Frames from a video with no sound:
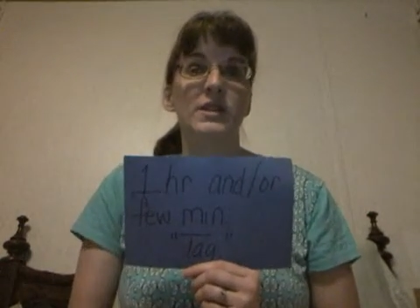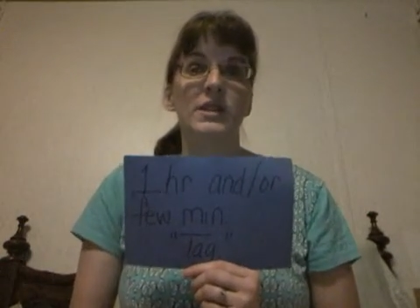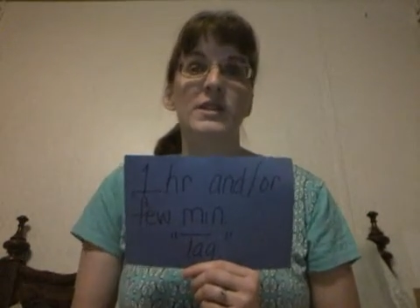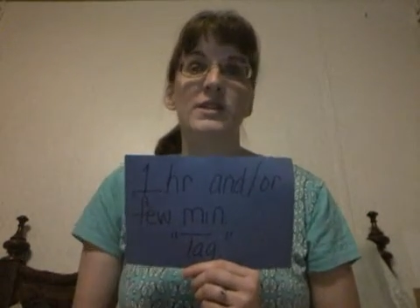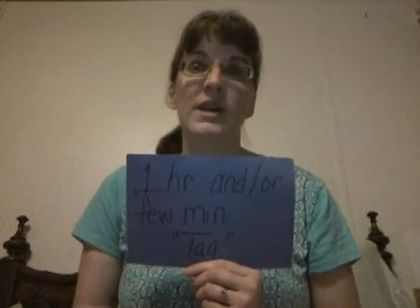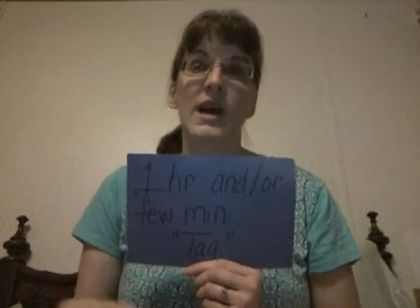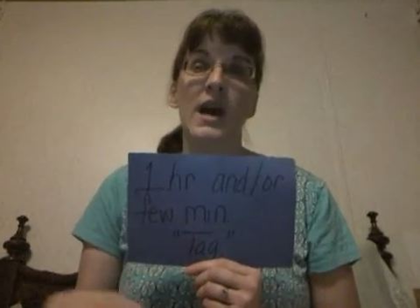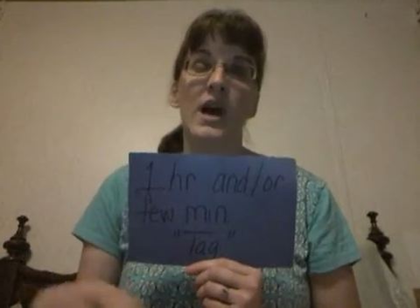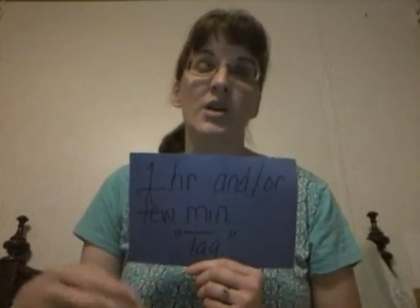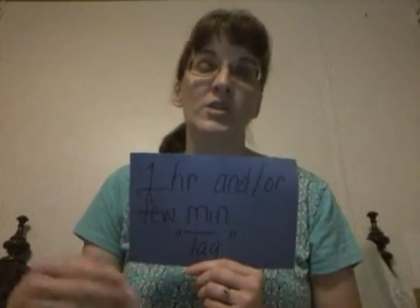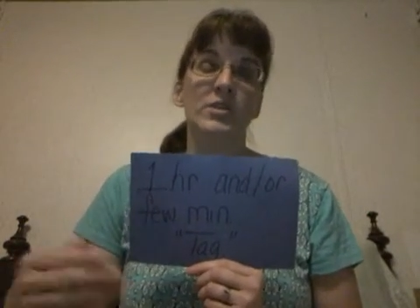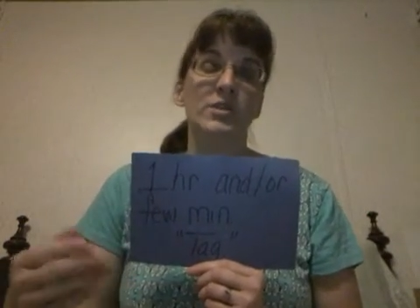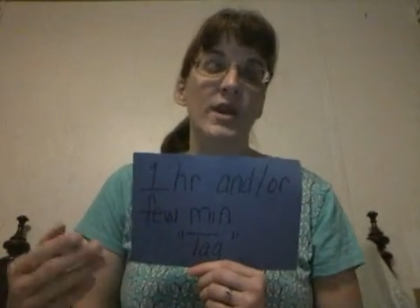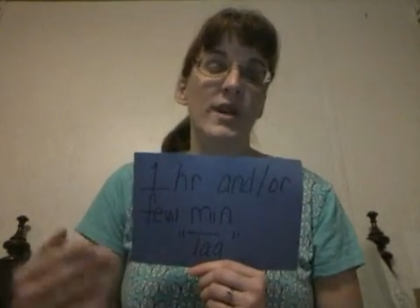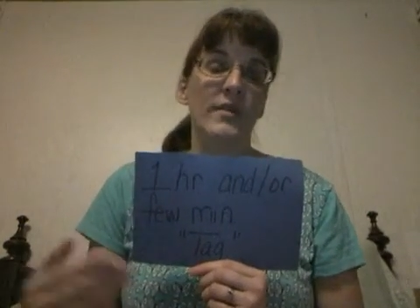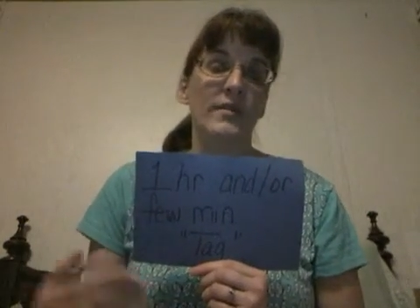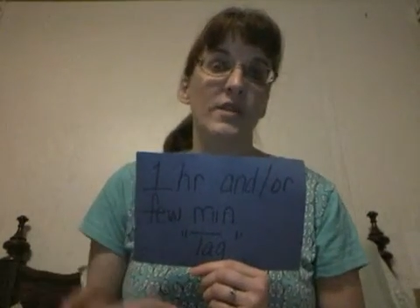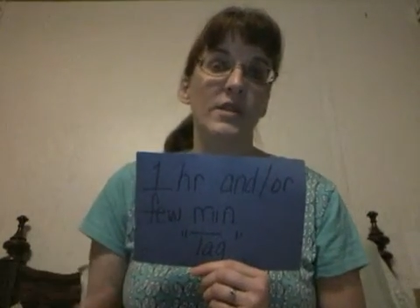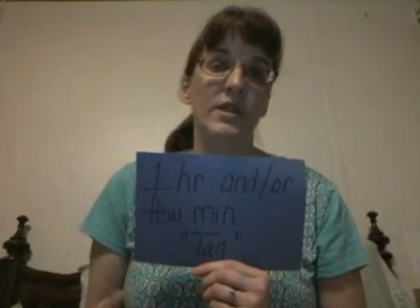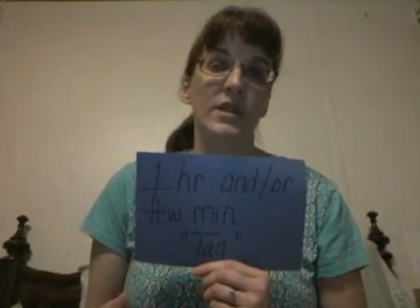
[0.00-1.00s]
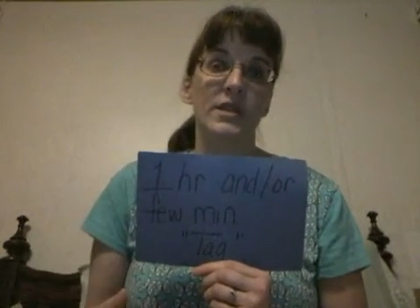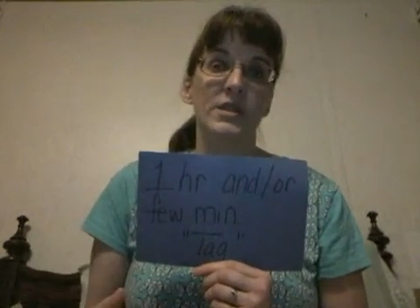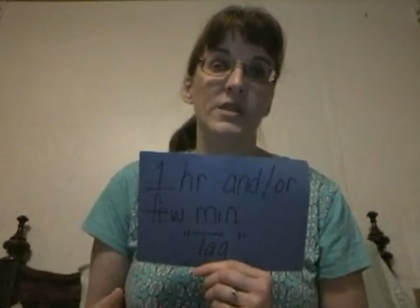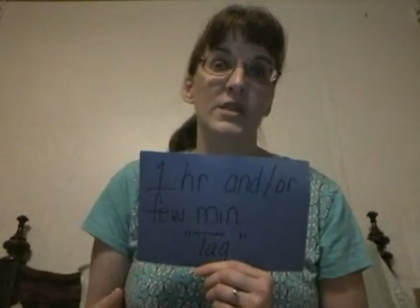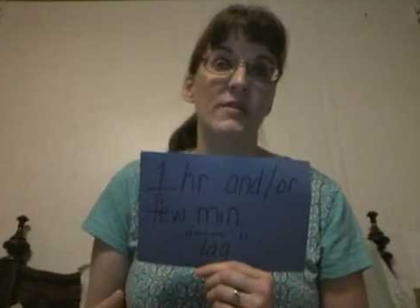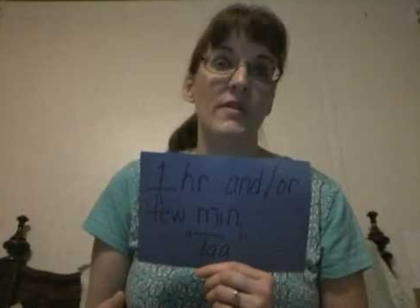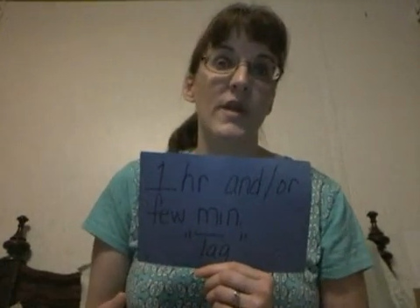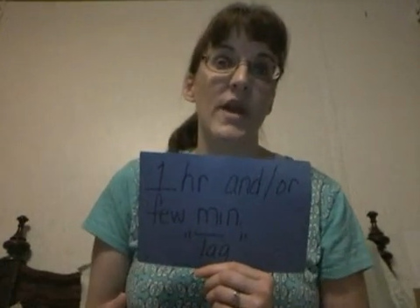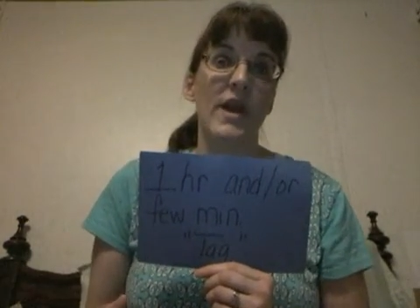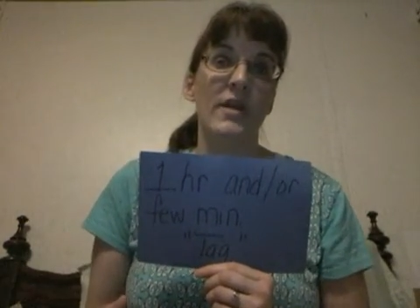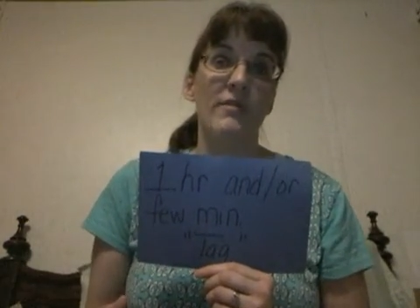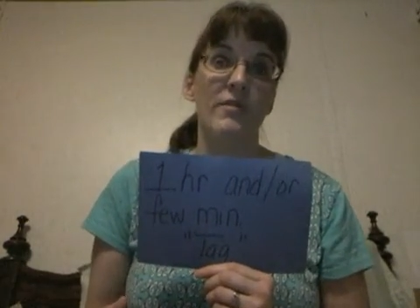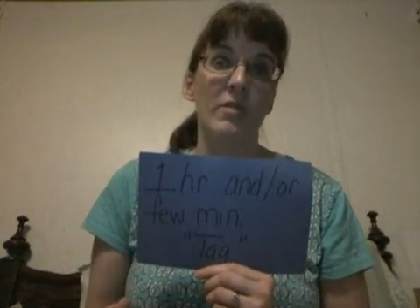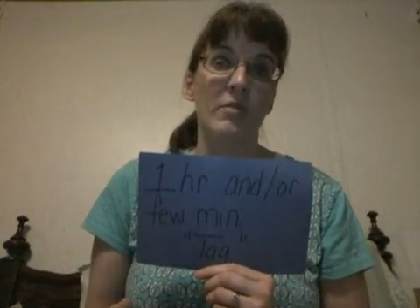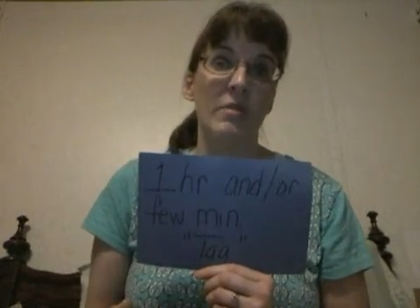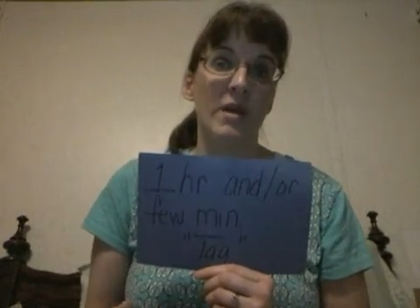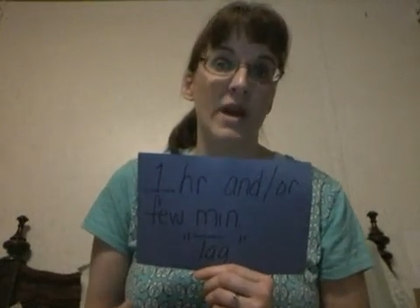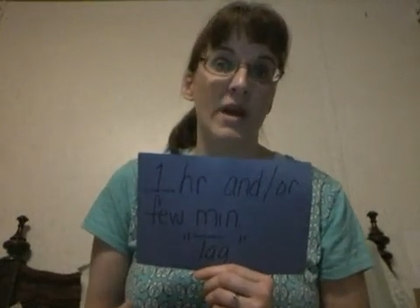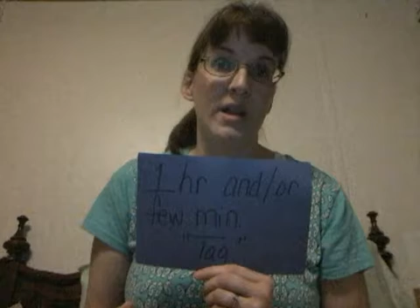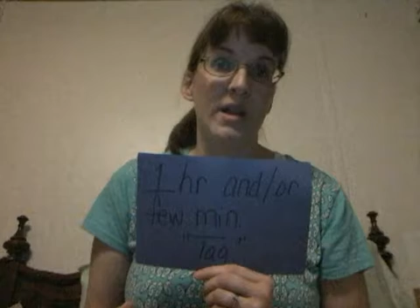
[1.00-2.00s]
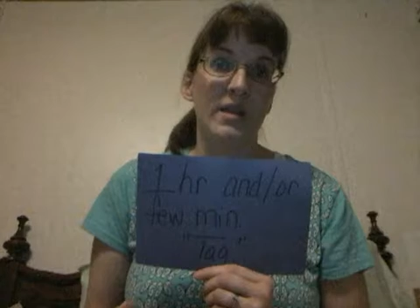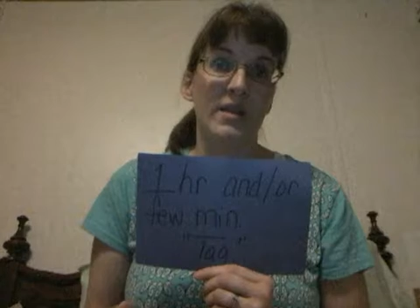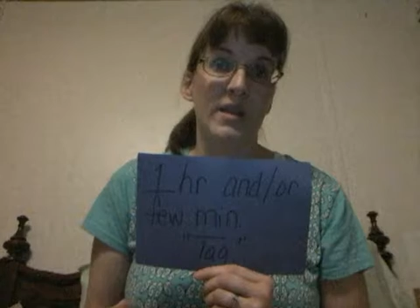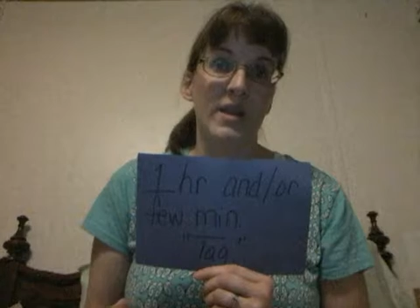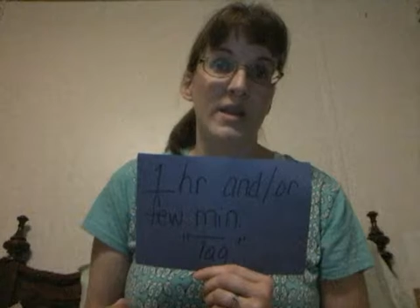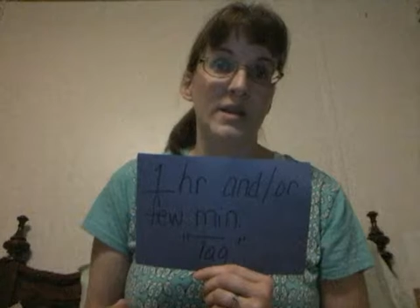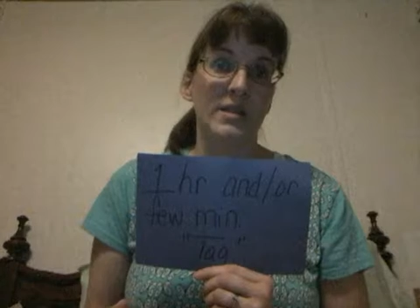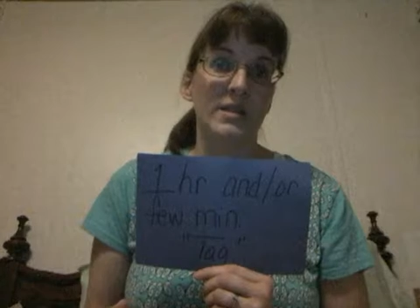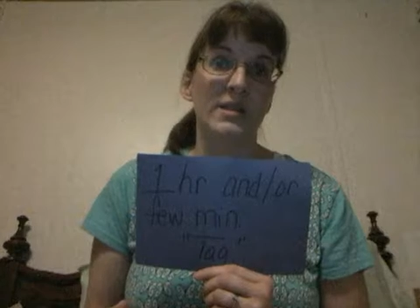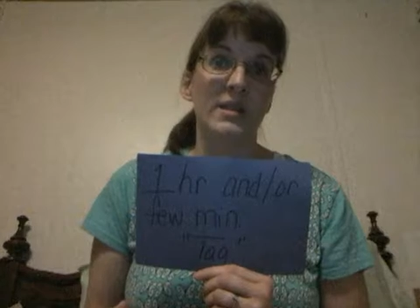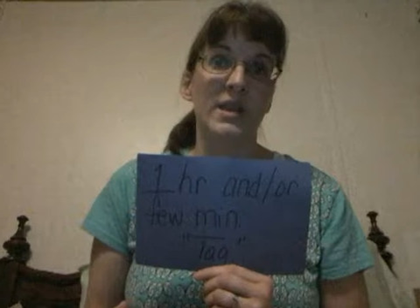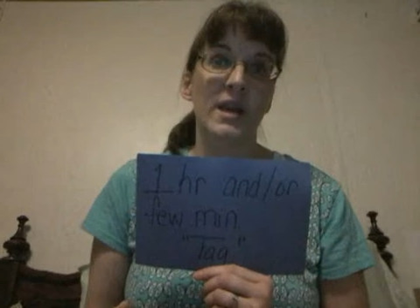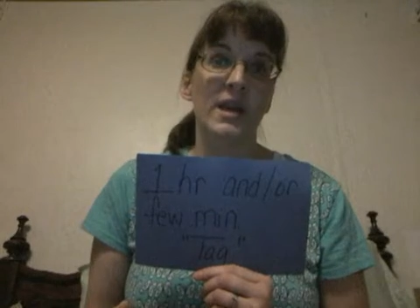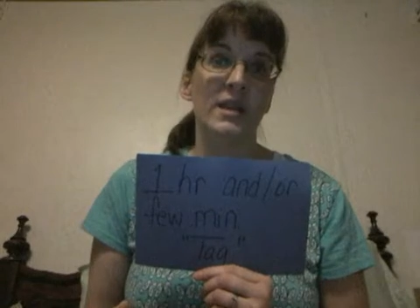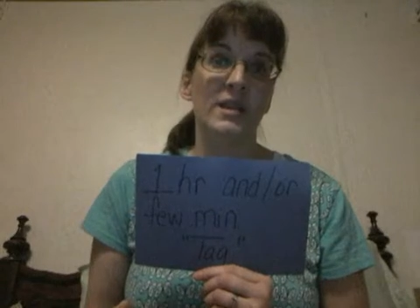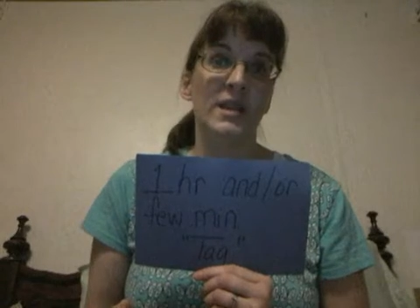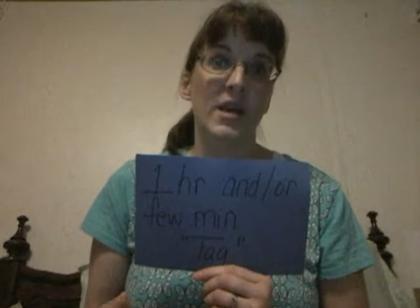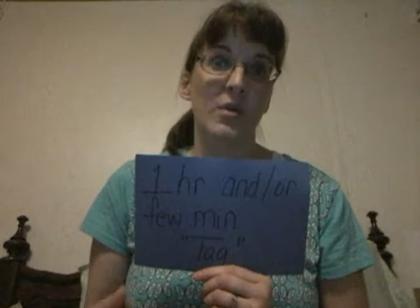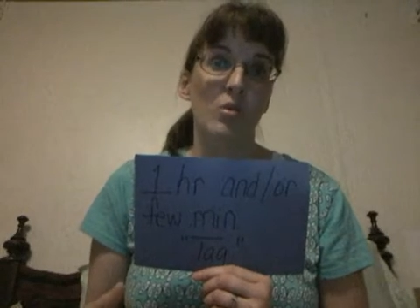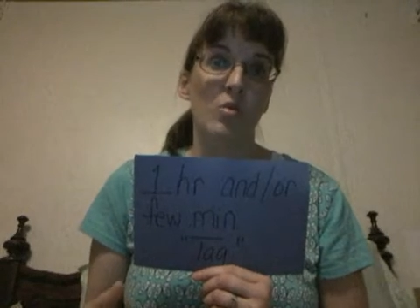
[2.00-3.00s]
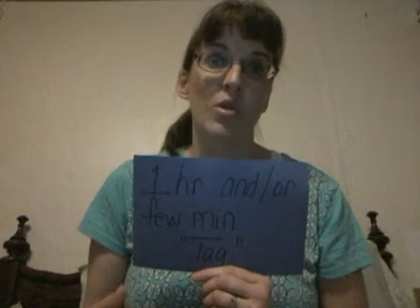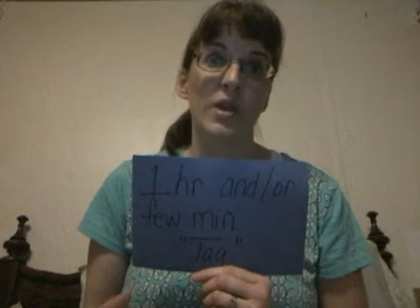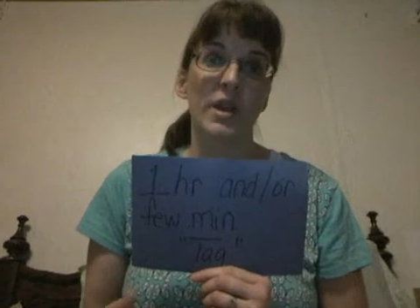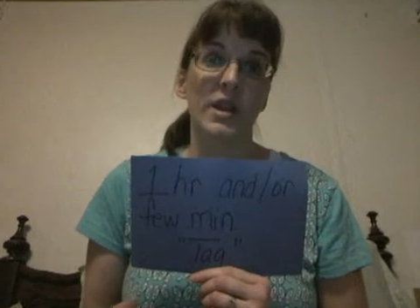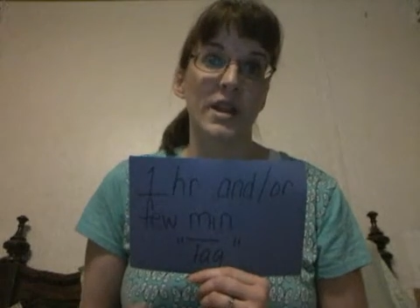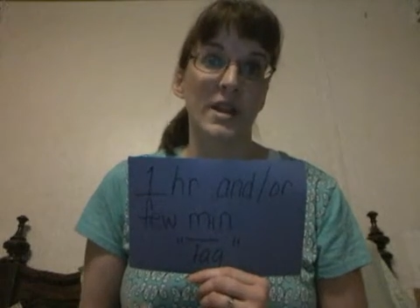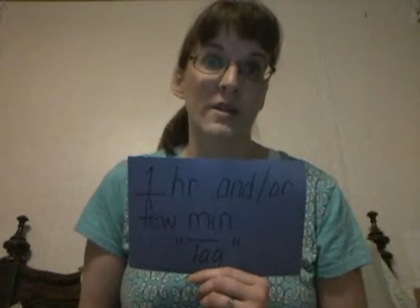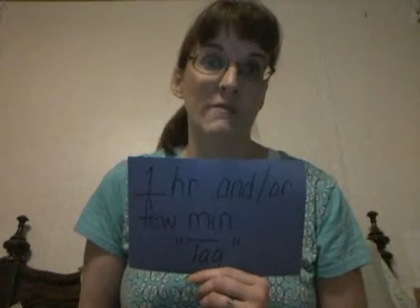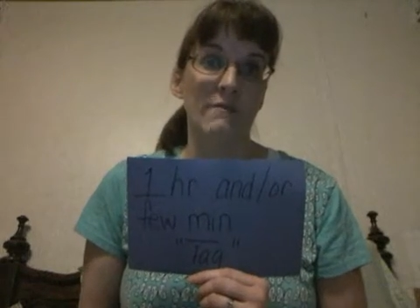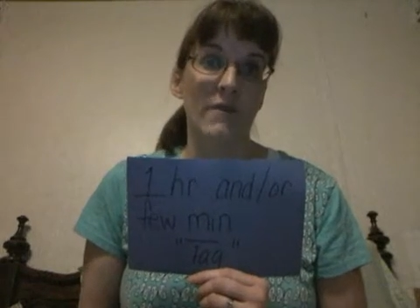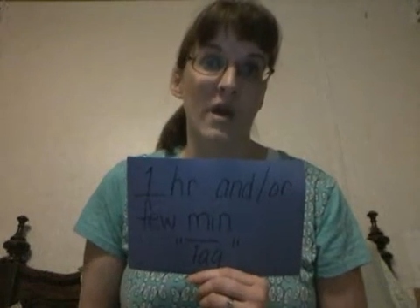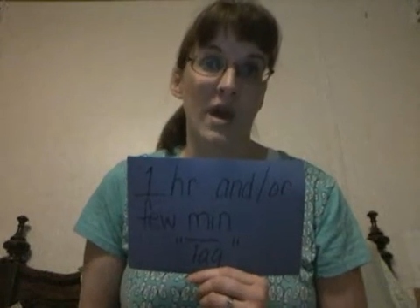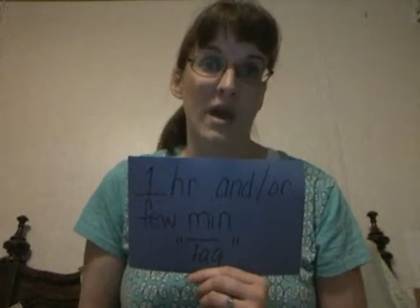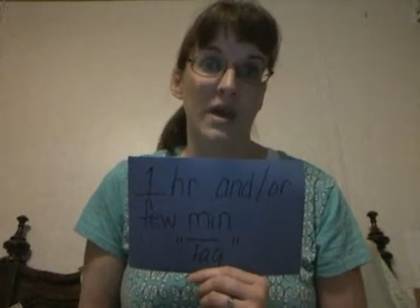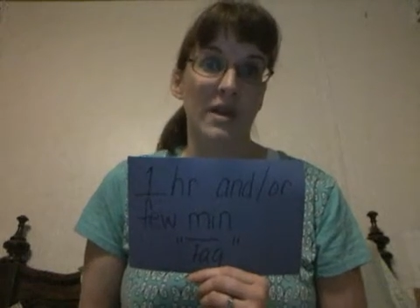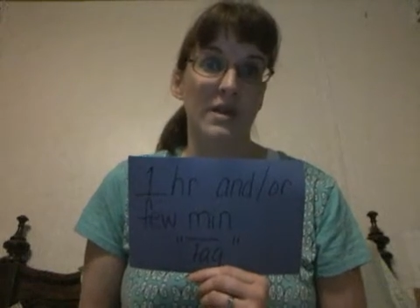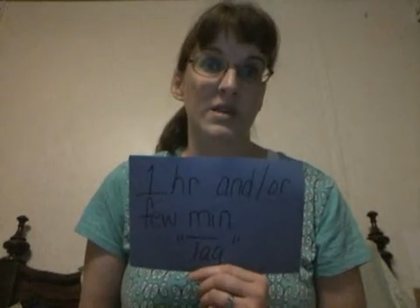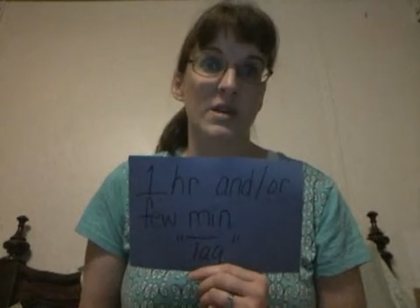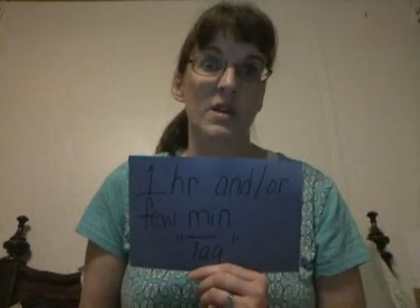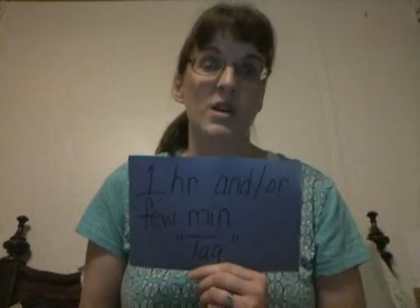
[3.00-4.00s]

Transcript: Because I also have a list of everybody that has said they want an invite.